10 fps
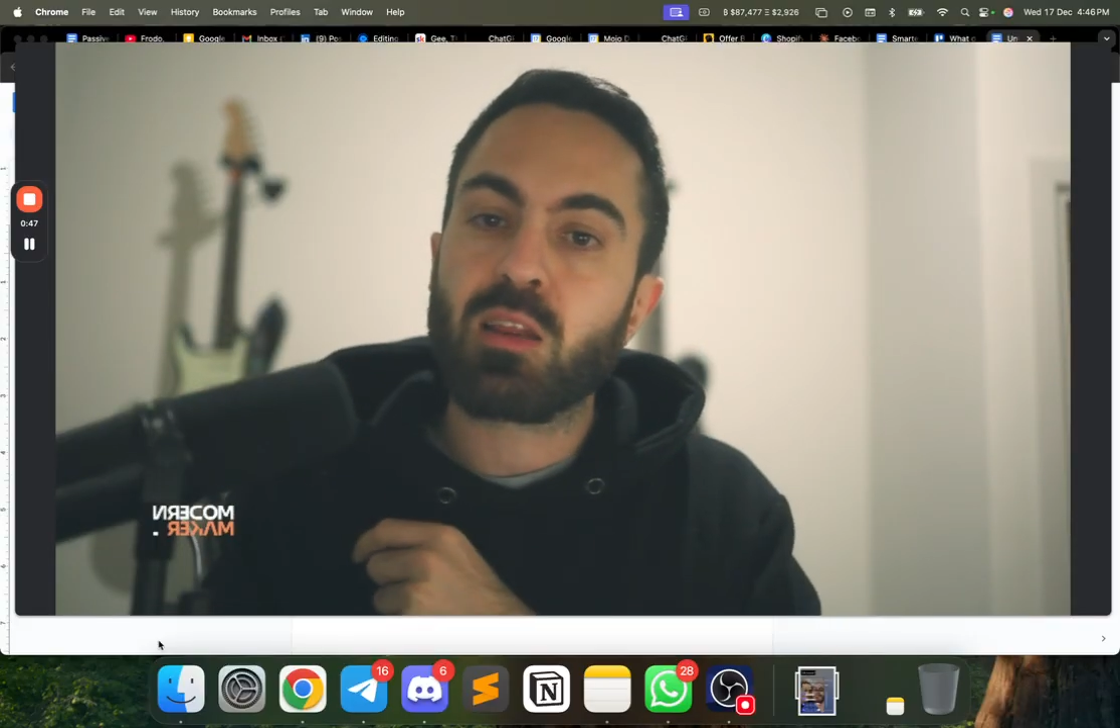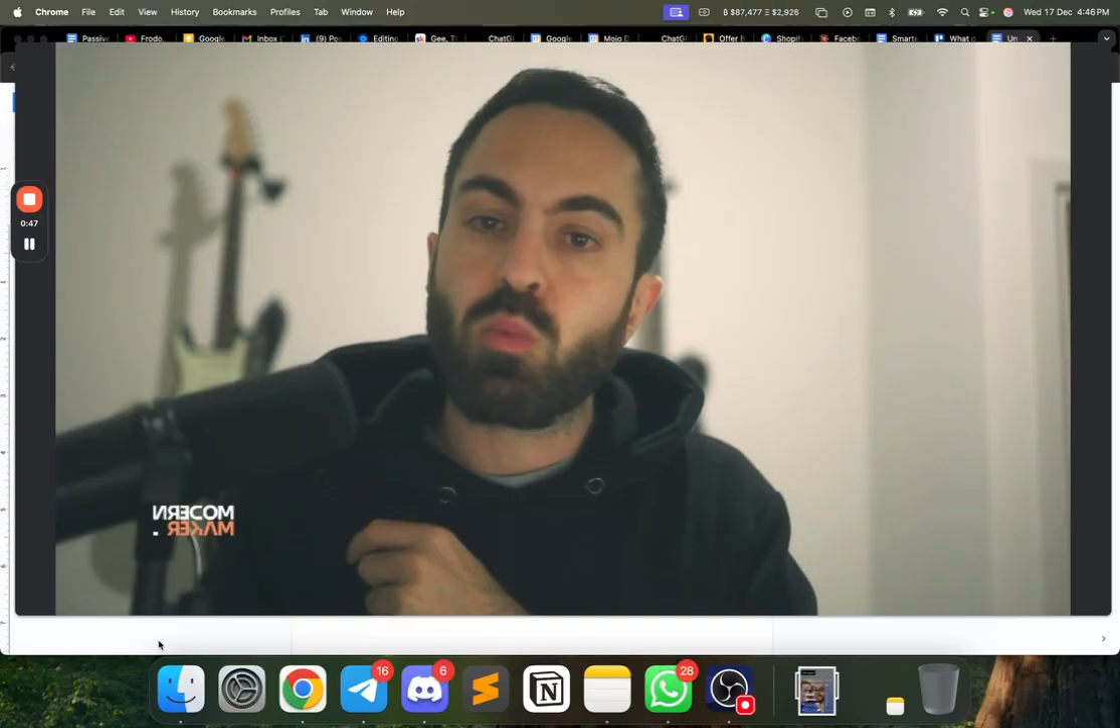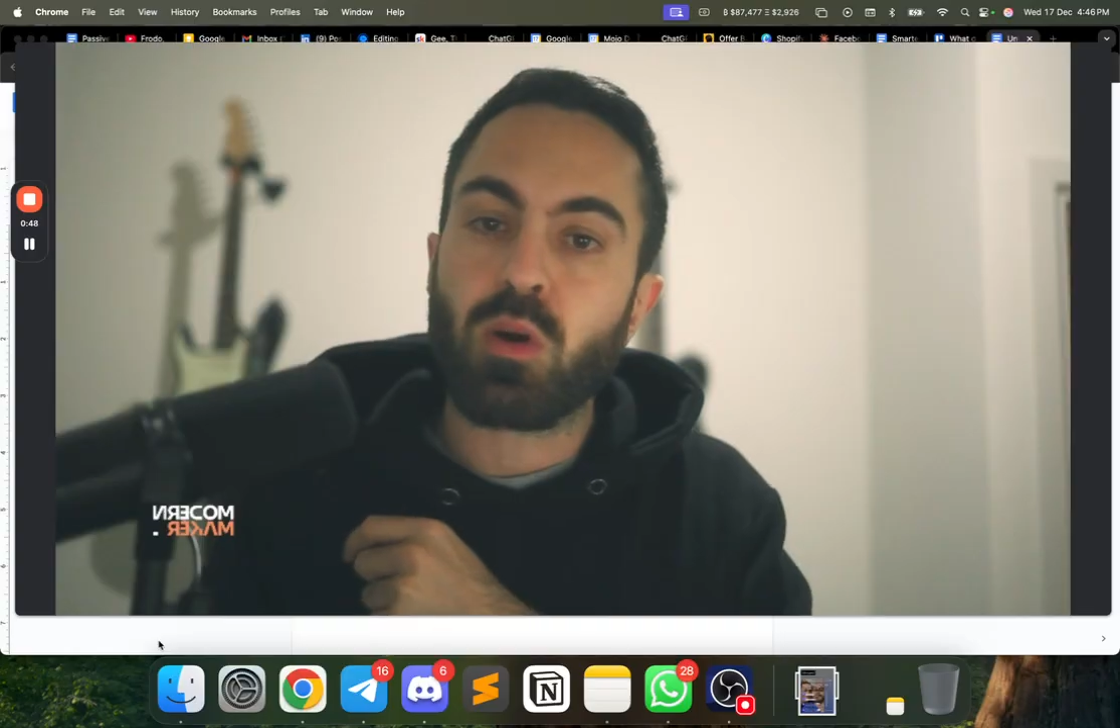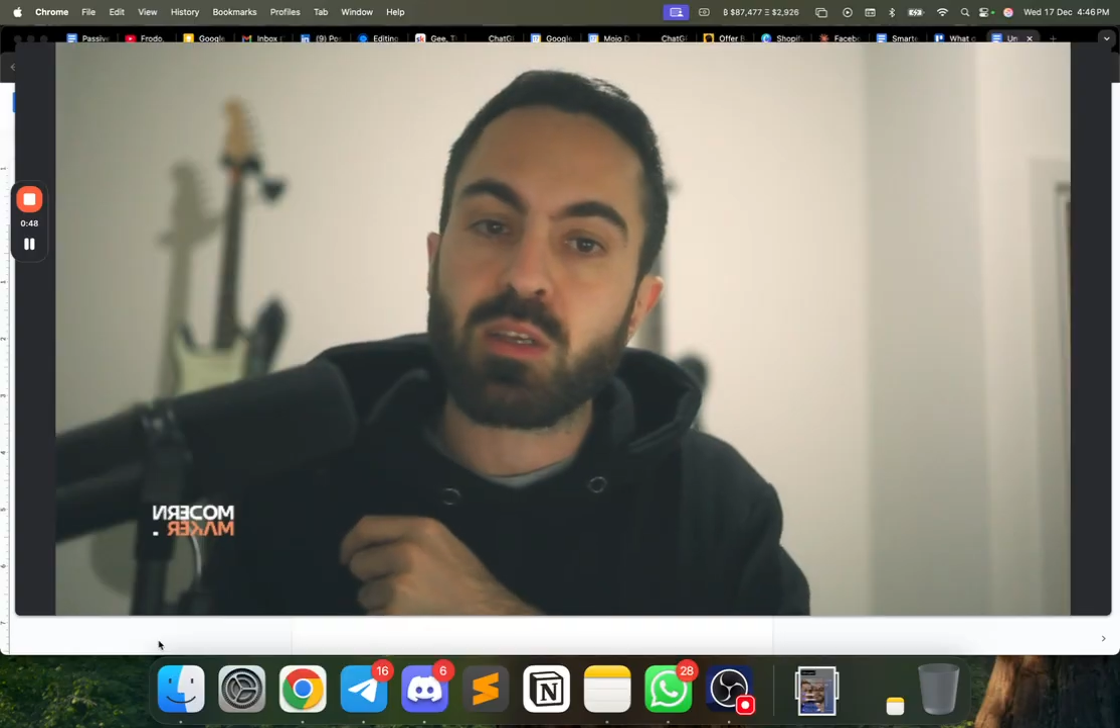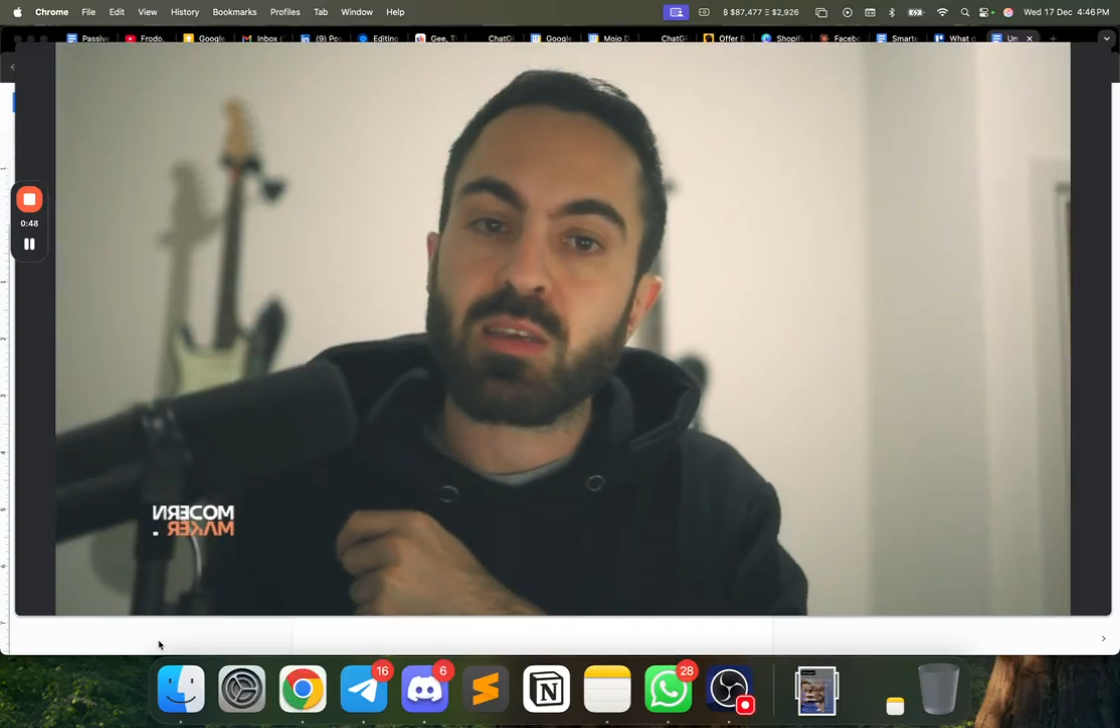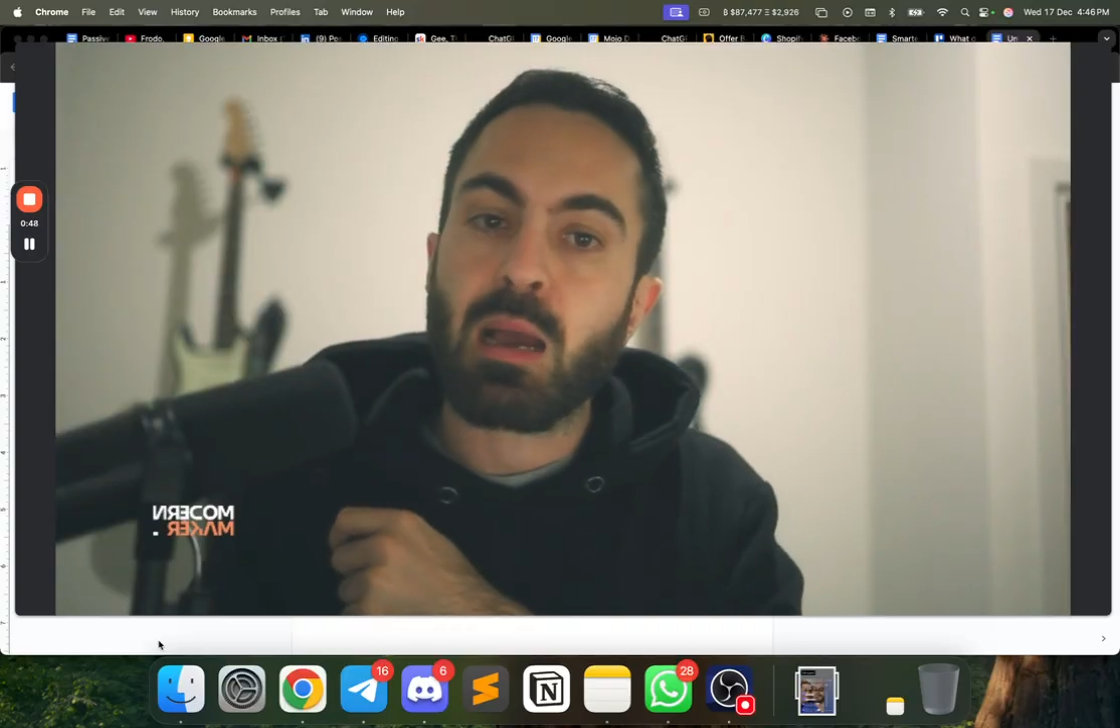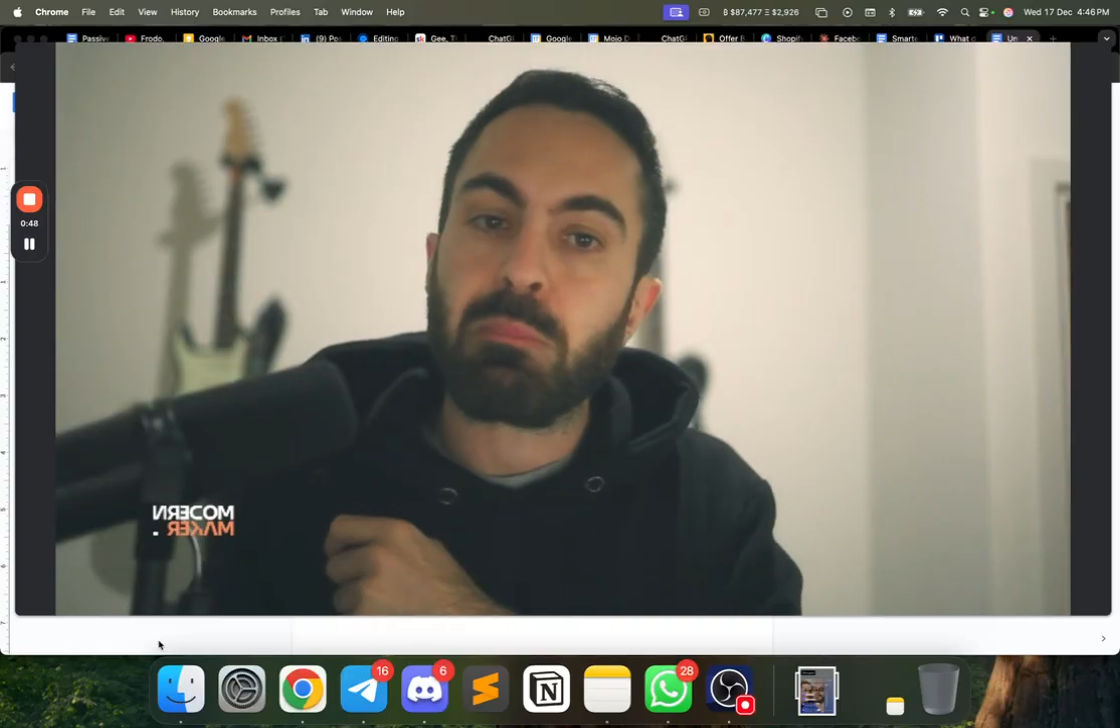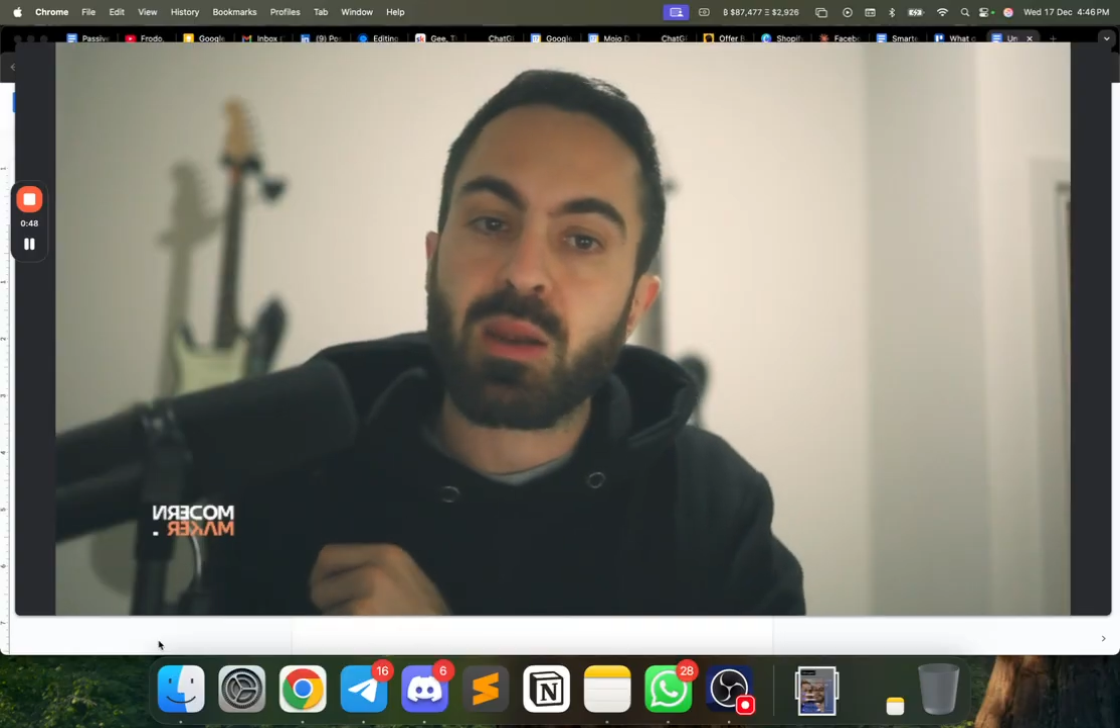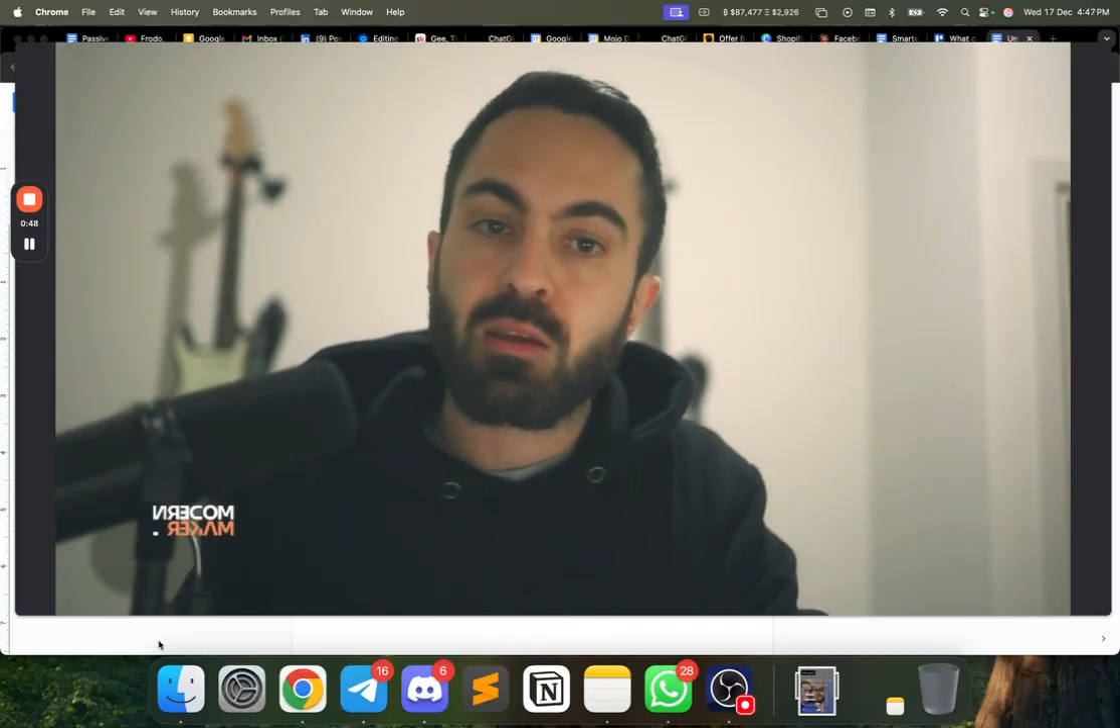what is happening,